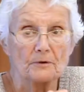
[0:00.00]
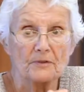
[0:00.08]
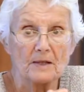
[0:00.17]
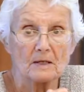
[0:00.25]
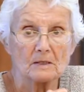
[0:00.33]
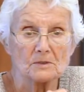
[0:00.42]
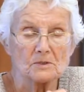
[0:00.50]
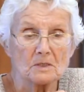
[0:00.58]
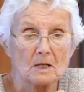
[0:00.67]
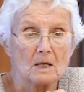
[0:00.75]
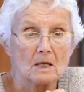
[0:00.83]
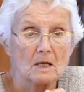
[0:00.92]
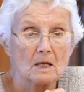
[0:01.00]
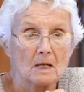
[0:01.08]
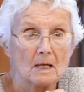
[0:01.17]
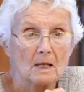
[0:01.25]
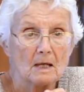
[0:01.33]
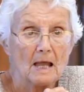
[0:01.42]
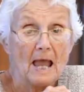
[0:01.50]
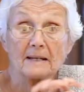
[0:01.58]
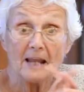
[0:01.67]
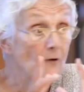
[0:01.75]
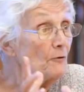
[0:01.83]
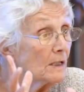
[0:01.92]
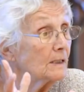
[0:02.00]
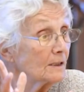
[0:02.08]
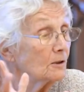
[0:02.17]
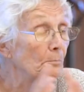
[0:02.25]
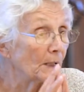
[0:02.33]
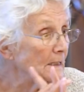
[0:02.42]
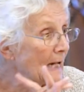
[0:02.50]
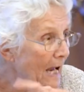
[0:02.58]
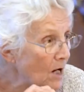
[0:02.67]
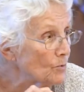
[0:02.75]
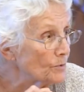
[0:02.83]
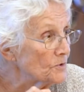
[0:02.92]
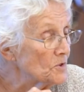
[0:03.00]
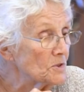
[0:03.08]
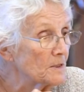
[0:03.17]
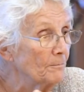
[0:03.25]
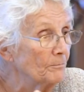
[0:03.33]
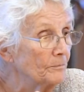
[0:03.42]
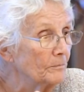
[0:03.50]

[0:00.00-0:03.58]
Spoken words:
things. And every little bit counts.